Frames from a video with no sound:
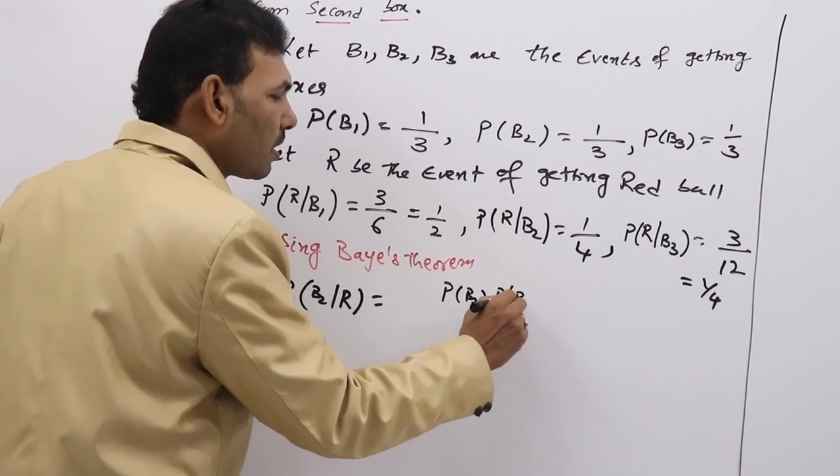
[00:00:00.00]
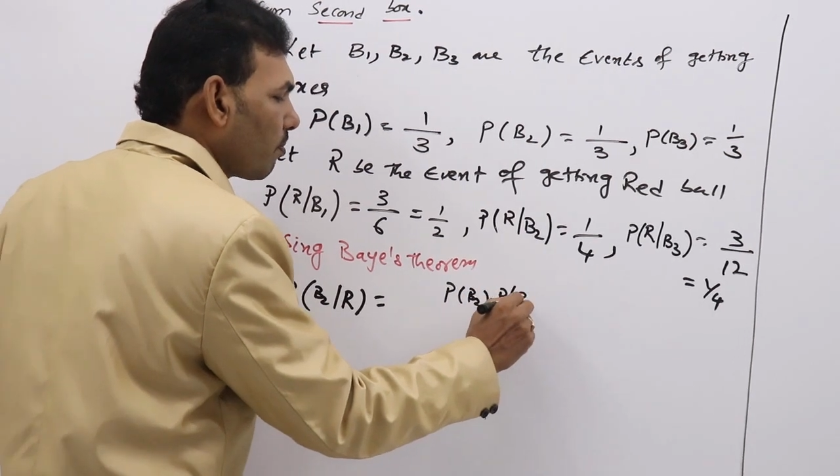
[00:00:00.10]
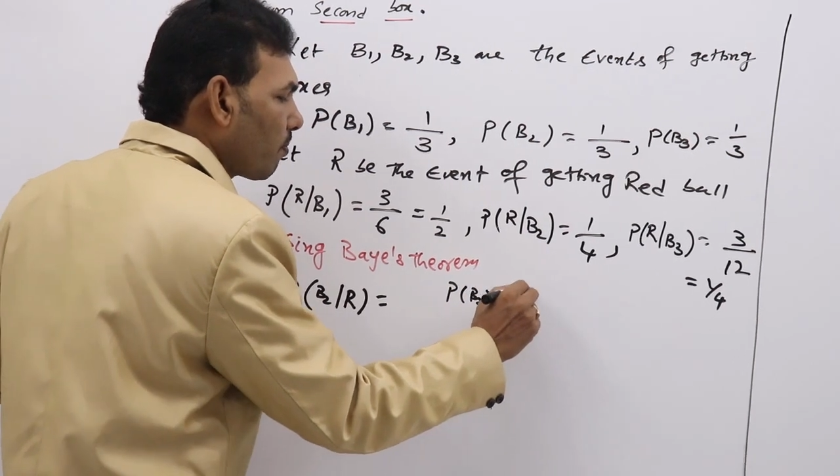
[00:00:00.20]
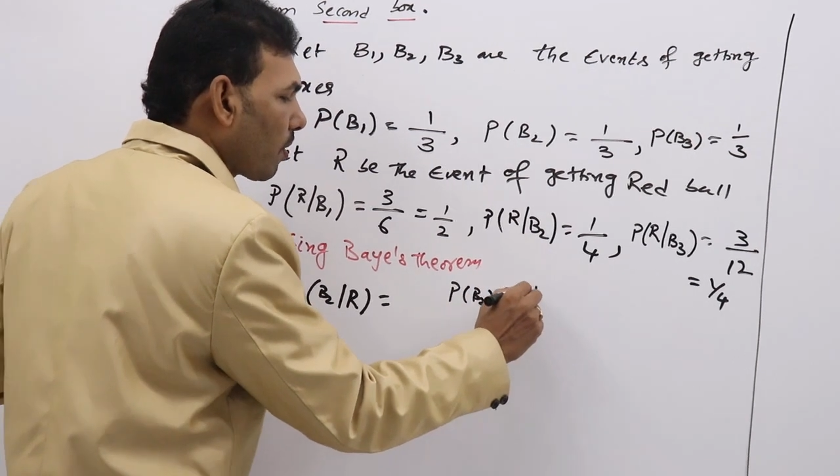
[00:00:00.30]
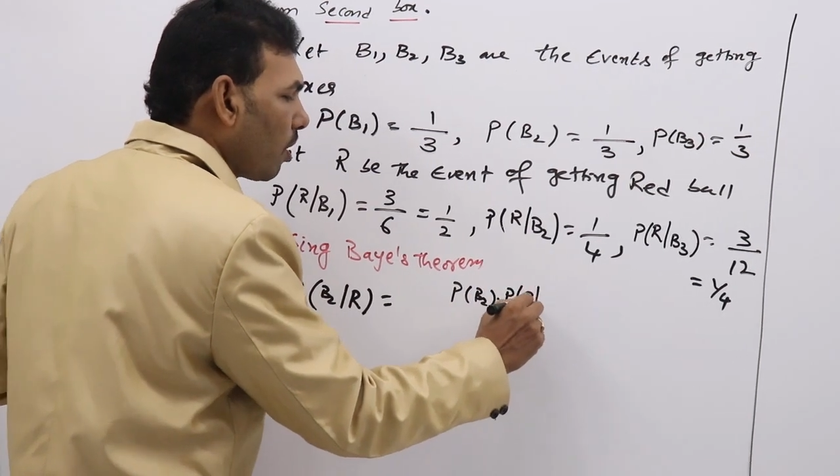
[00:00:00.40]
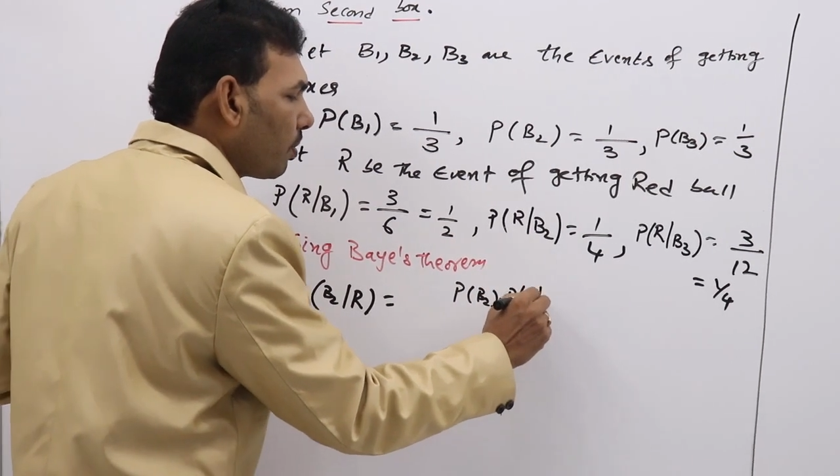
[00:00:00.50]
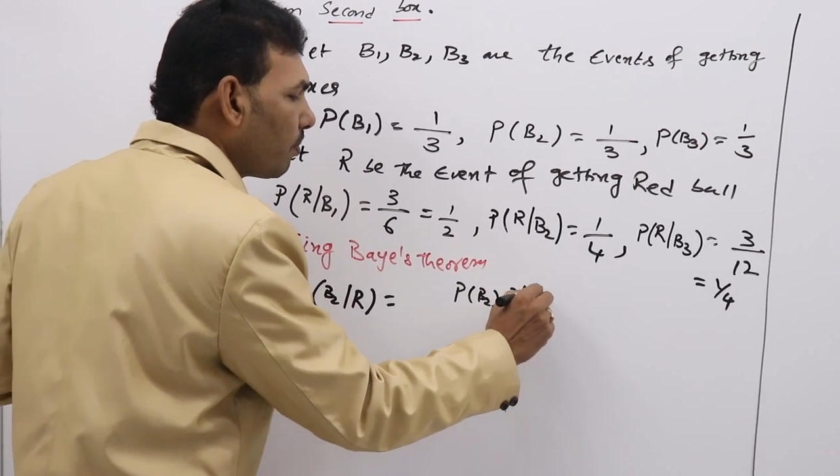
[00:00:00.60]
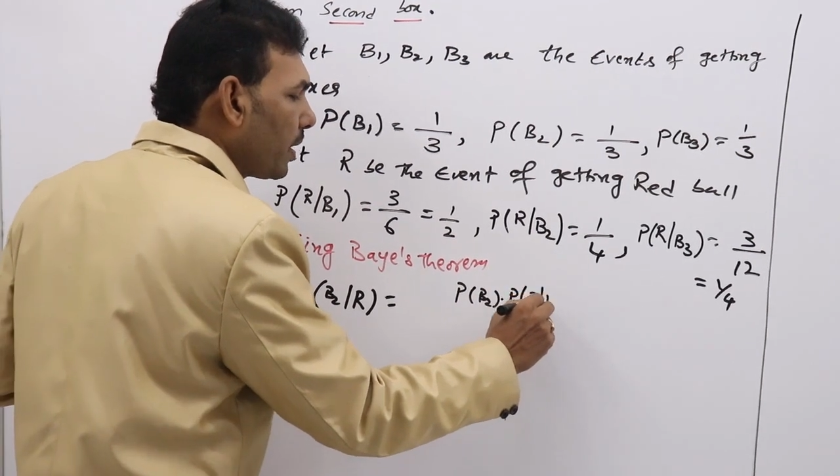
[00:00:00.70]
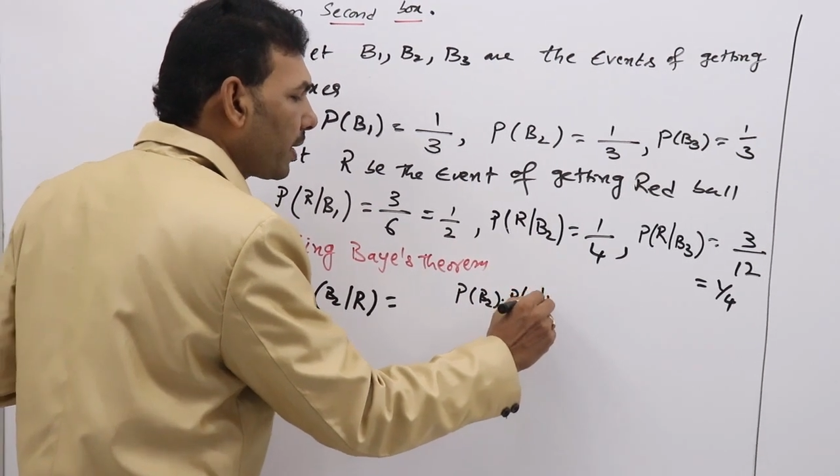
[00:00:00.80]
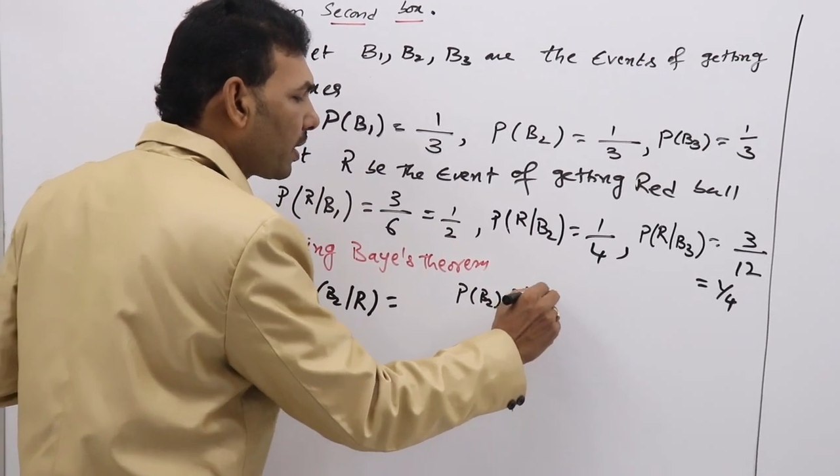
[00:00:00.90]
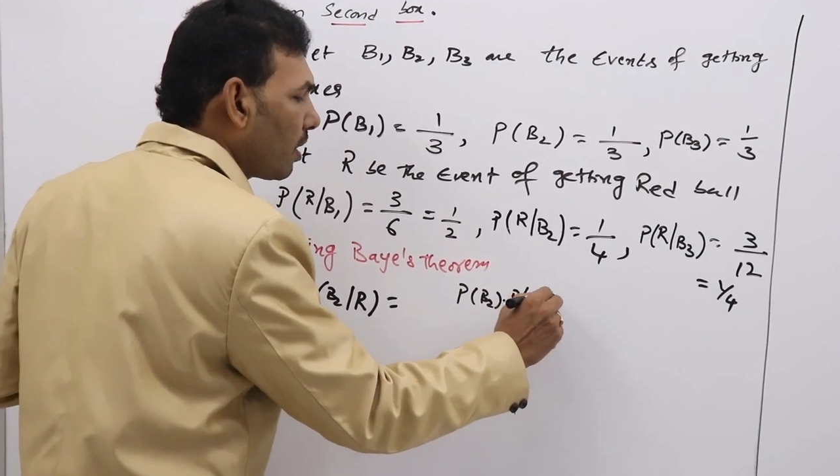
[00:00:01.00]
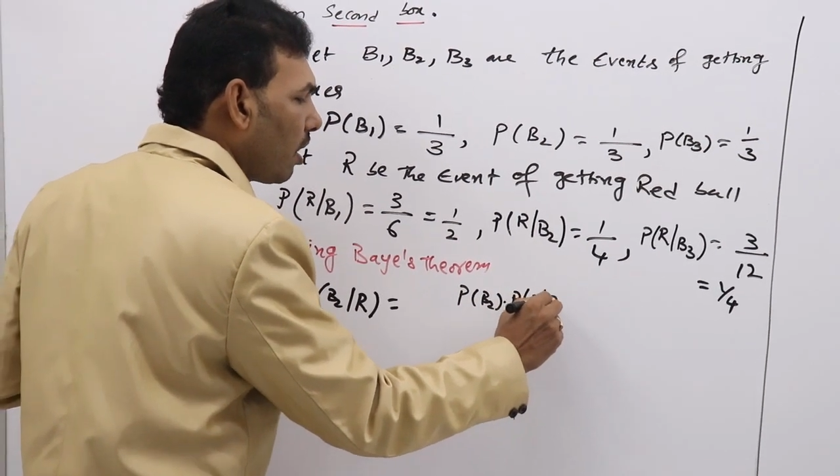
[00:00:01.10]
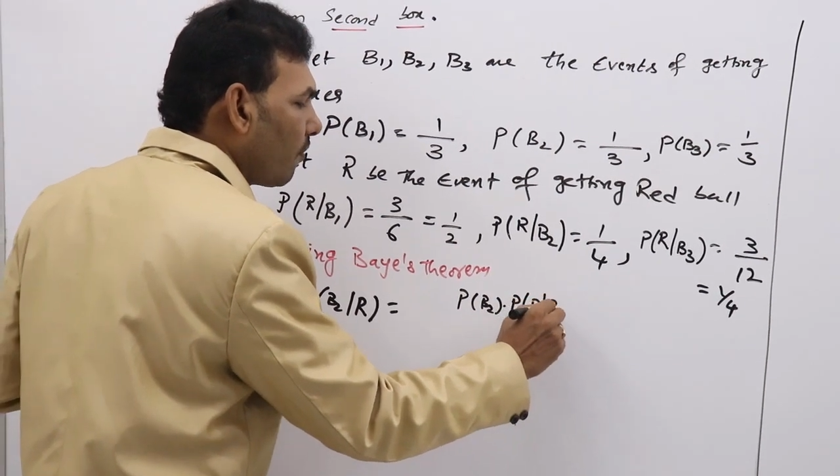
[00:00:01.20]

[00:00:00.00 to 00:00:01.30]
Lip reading: probability of